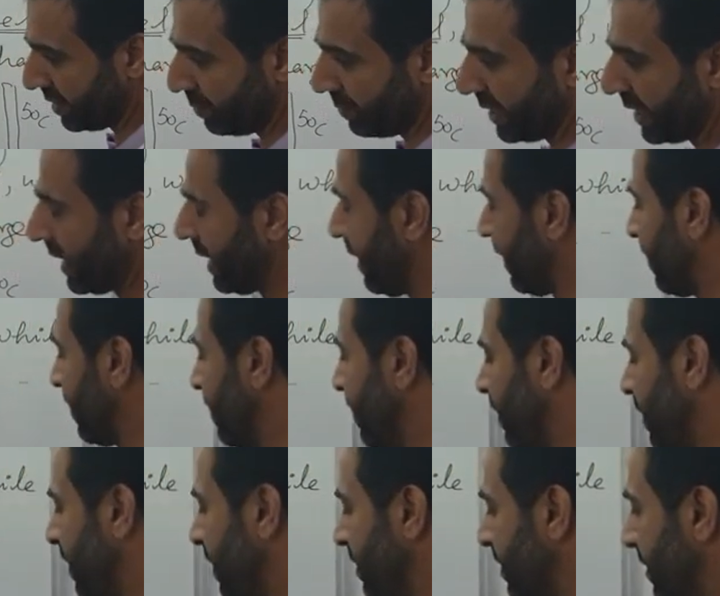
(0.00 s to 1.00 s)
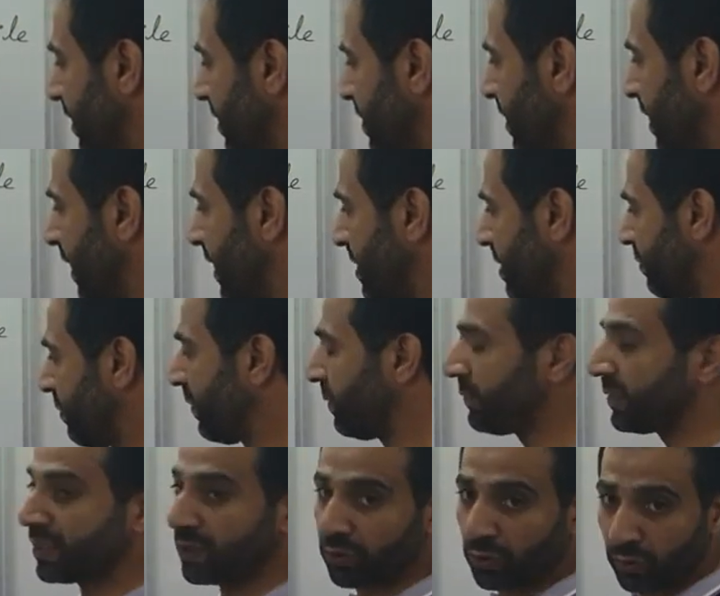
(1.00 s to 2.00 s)
beginning. This has
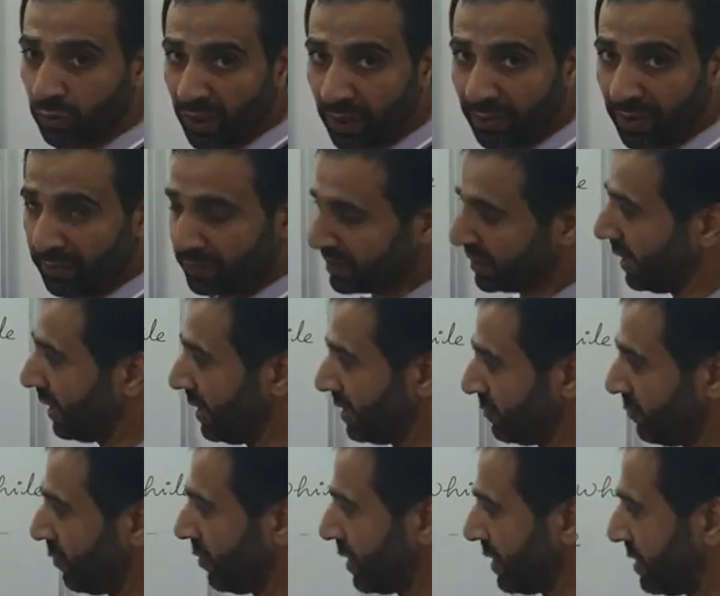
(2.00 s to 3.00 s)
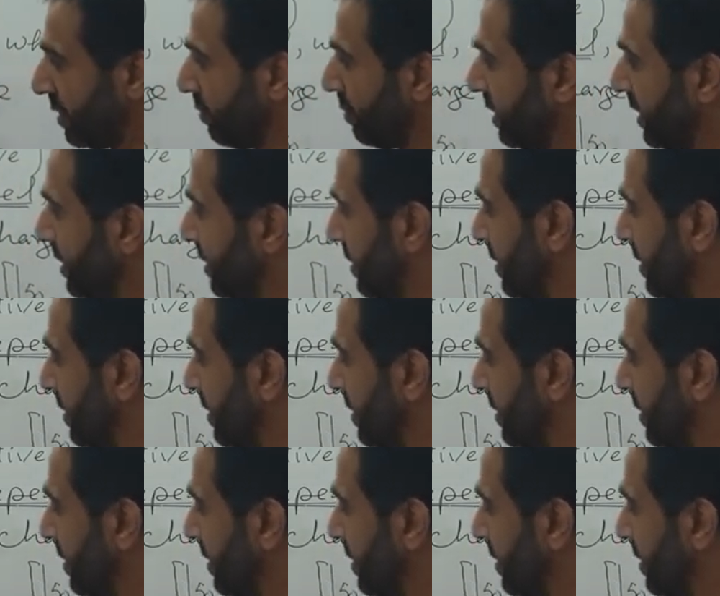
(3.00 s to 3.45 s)
50 coulomb of charge. For example, this